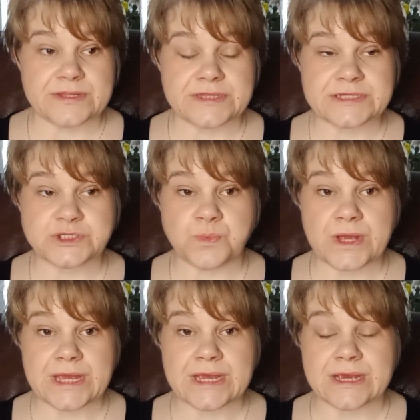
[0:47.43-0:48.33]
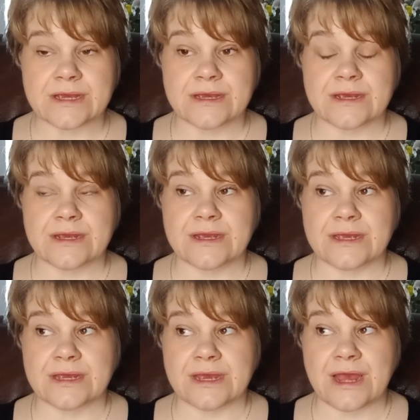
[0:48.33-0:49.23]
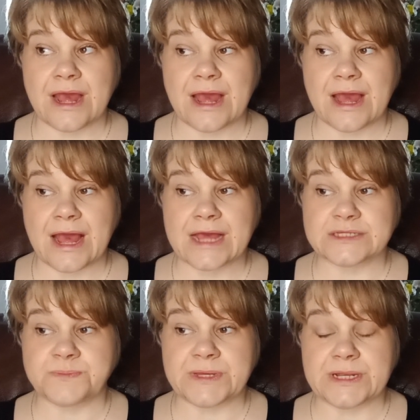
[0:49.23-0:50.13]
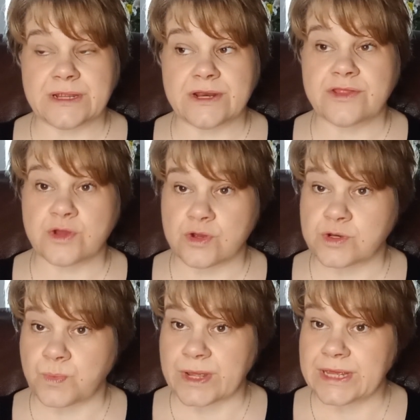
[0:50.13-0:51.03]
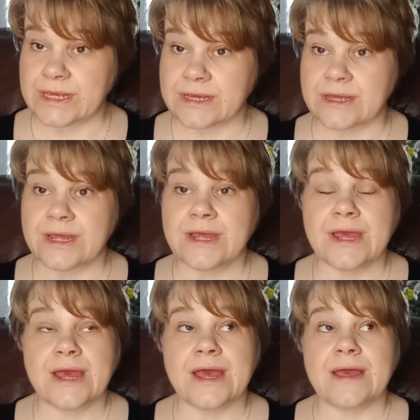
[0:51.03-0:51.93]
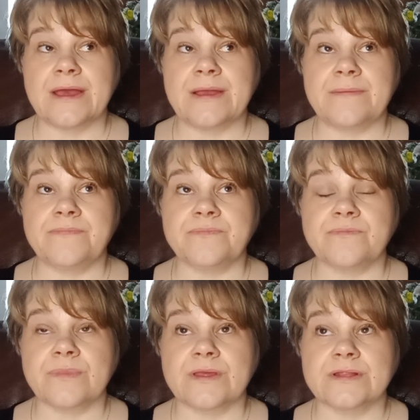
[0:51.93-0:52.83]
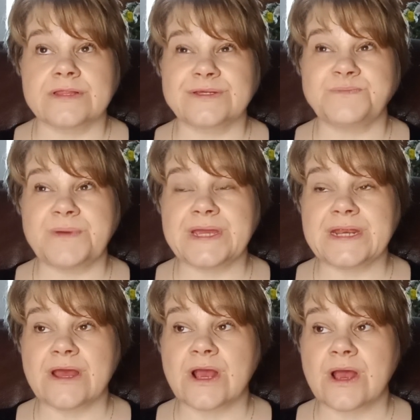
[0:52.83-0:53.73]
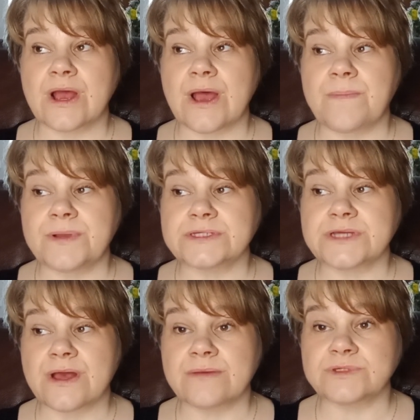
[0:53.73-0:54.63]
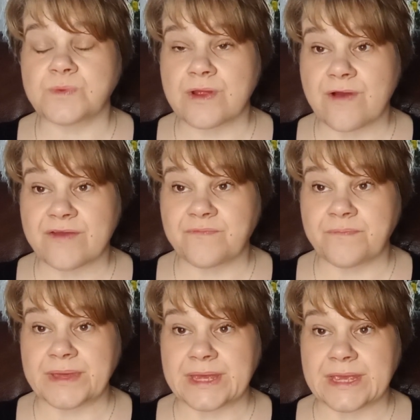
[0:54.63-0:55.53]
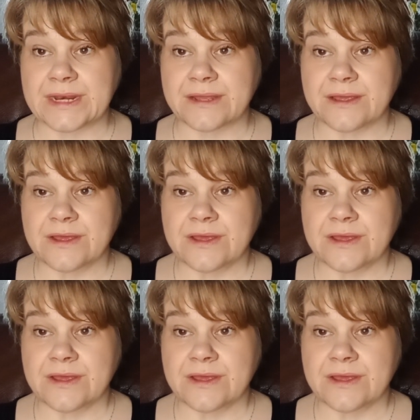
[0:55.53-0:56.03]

This week has been another good week. There's been a couple of times where I've been